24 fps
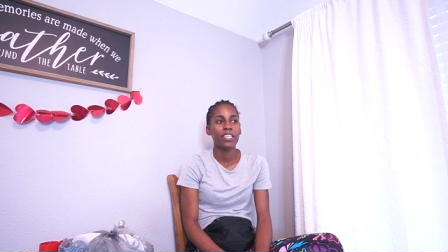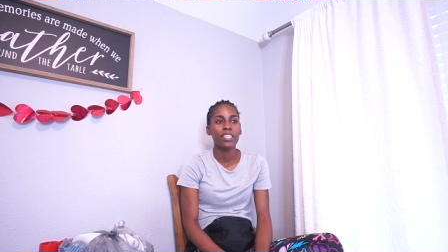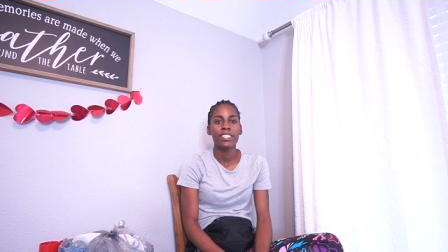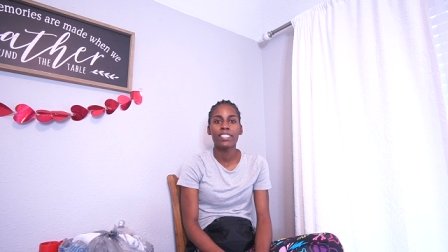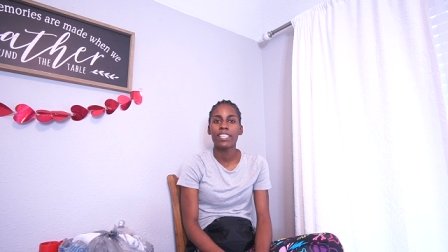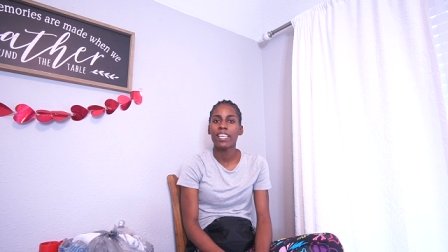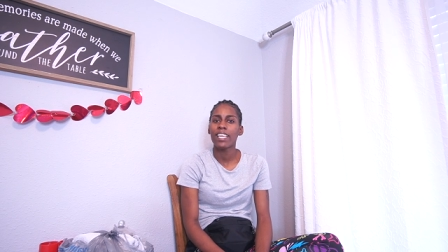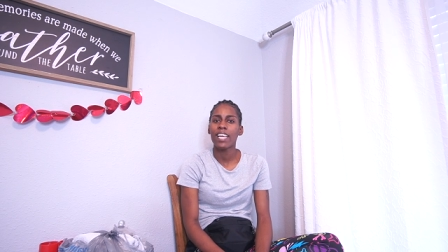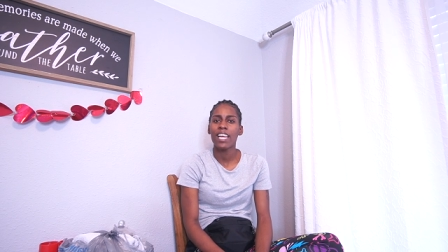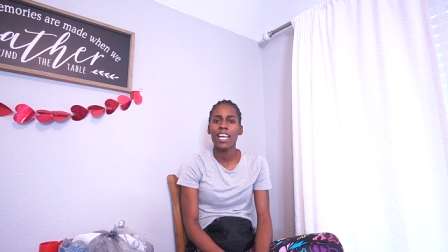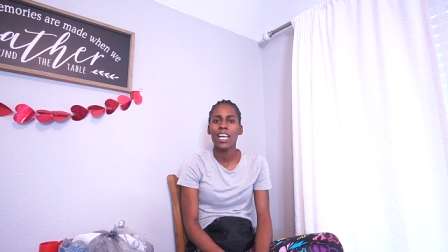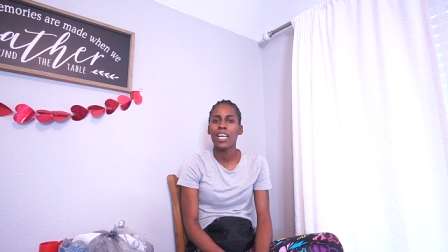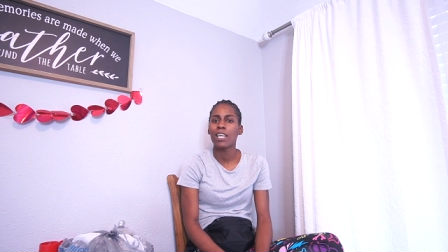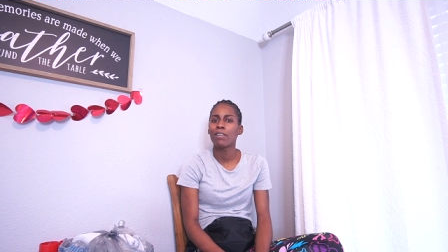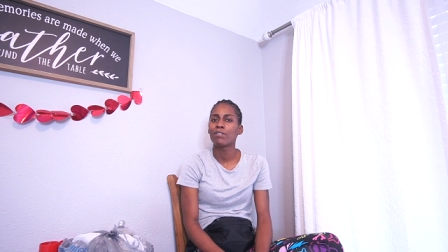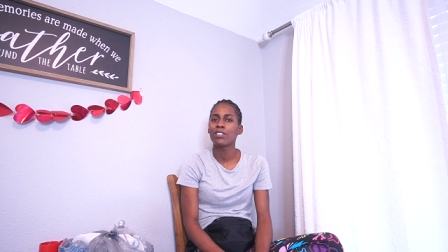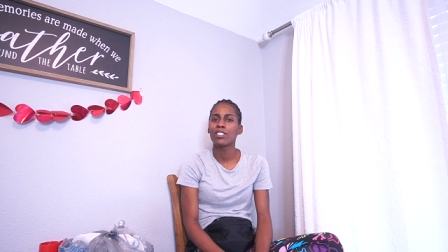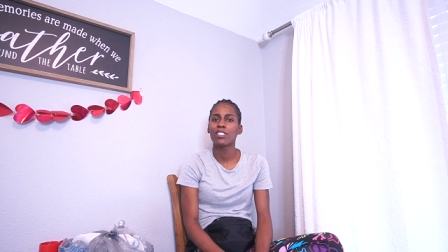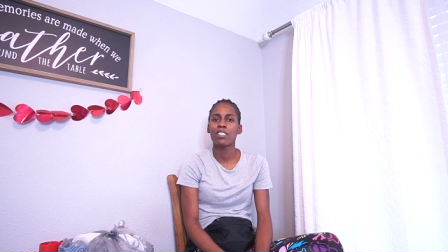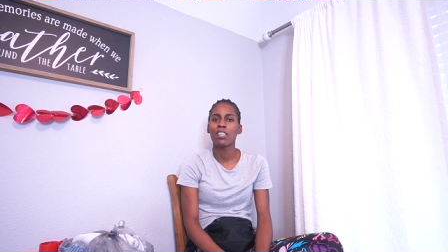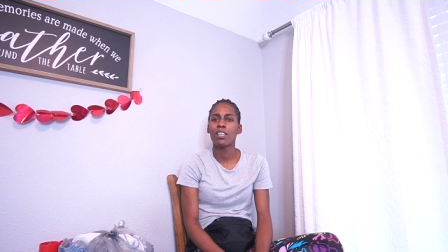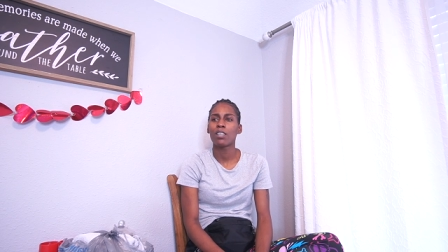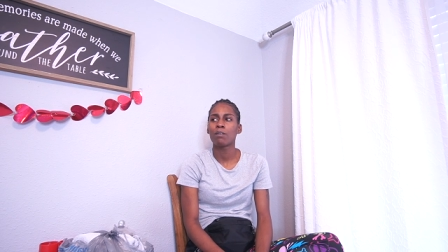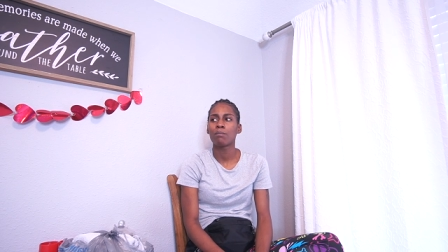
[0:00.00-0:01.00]
they have
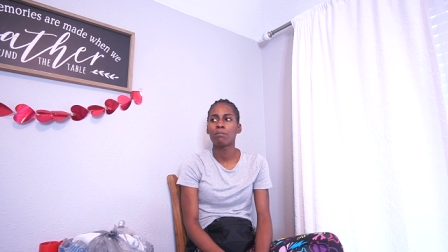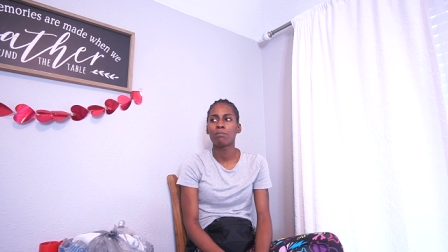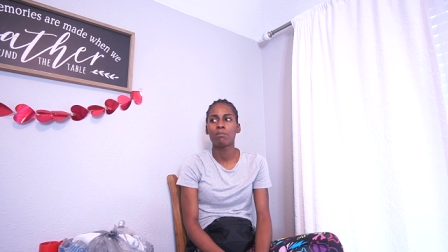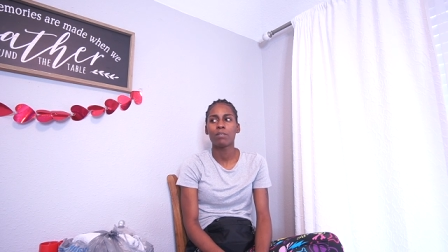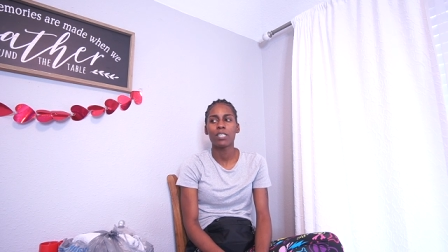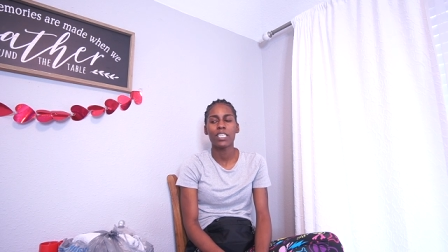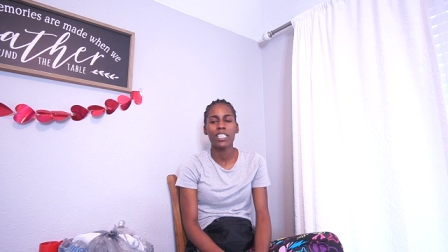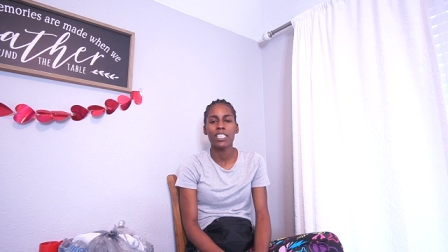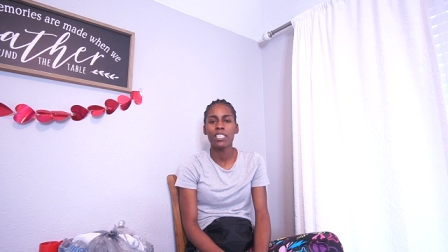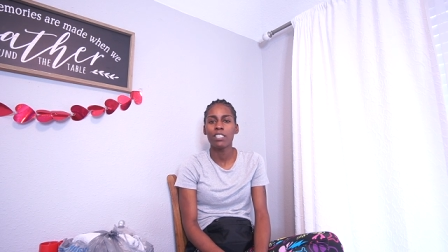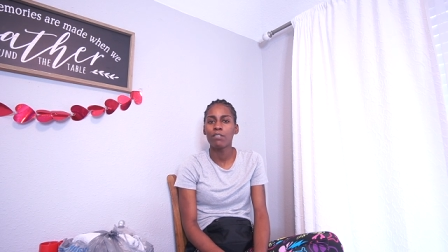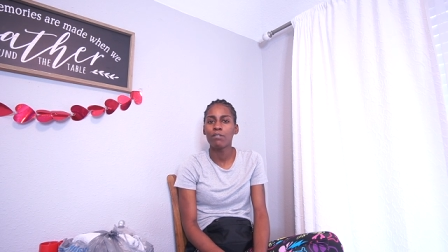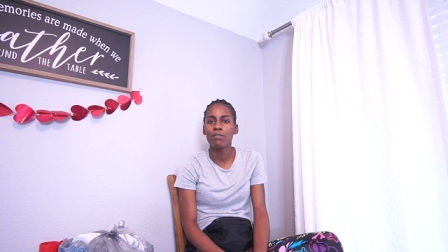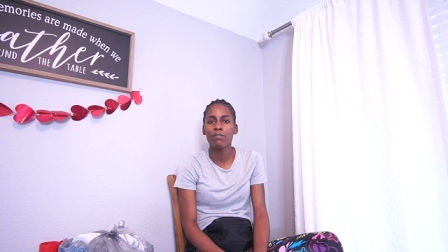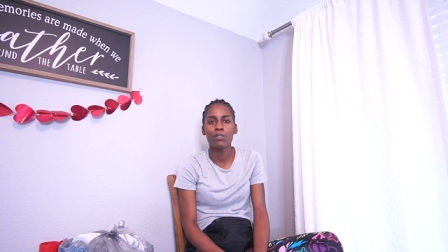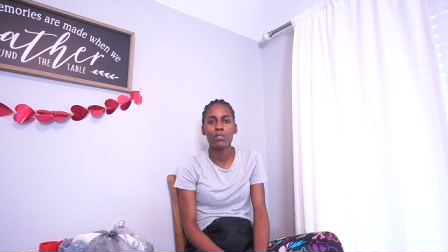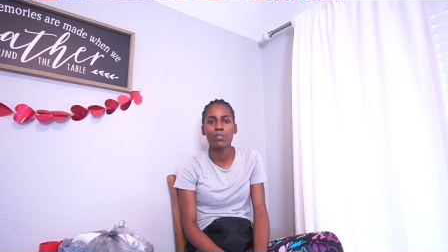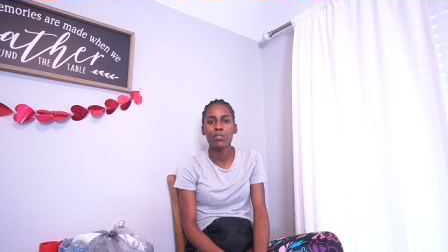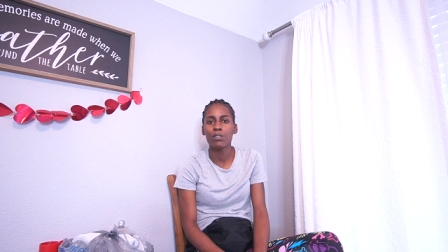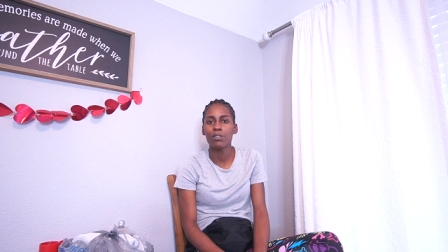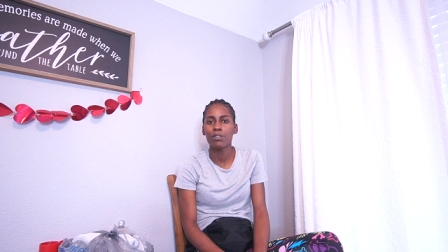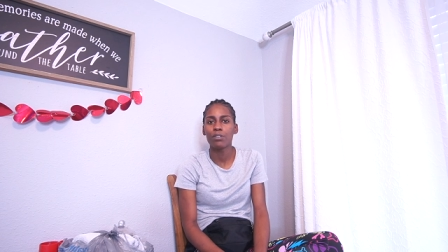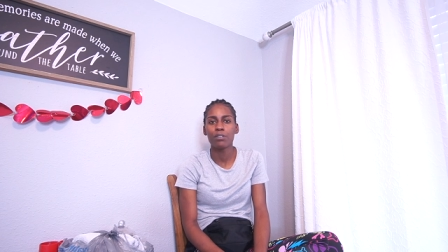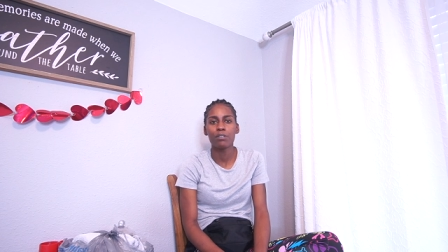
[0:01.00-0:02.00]
some
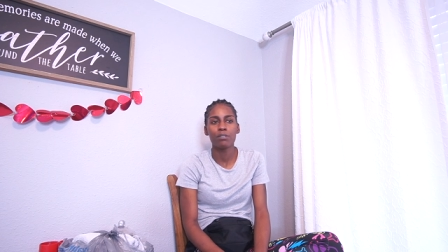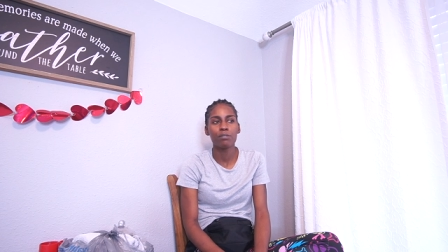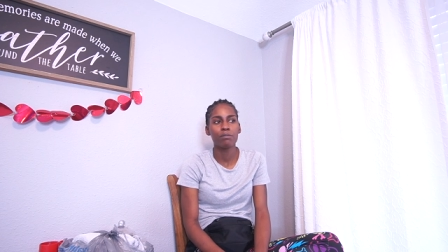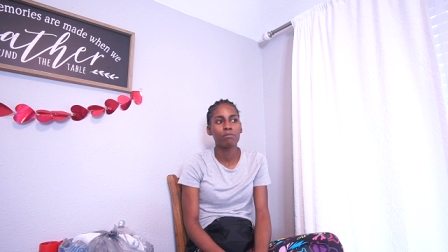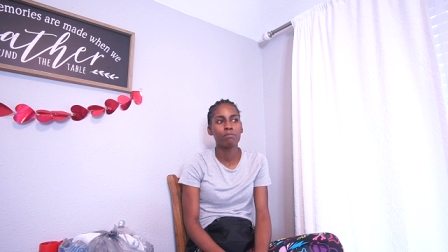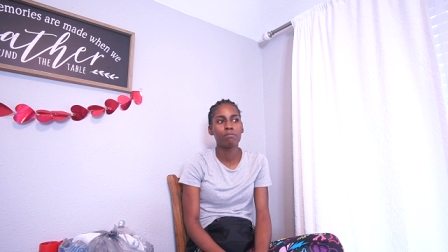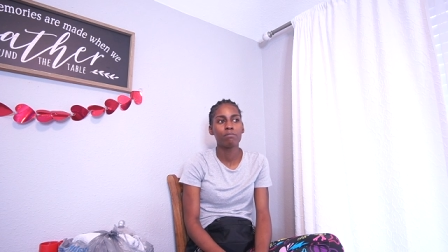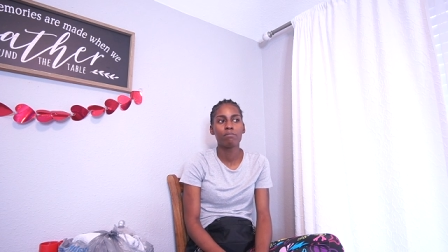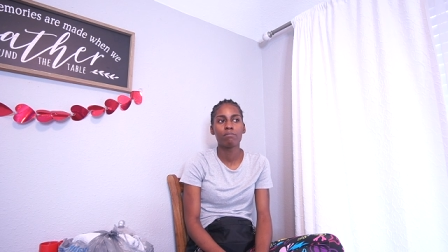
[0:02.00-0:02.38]
evil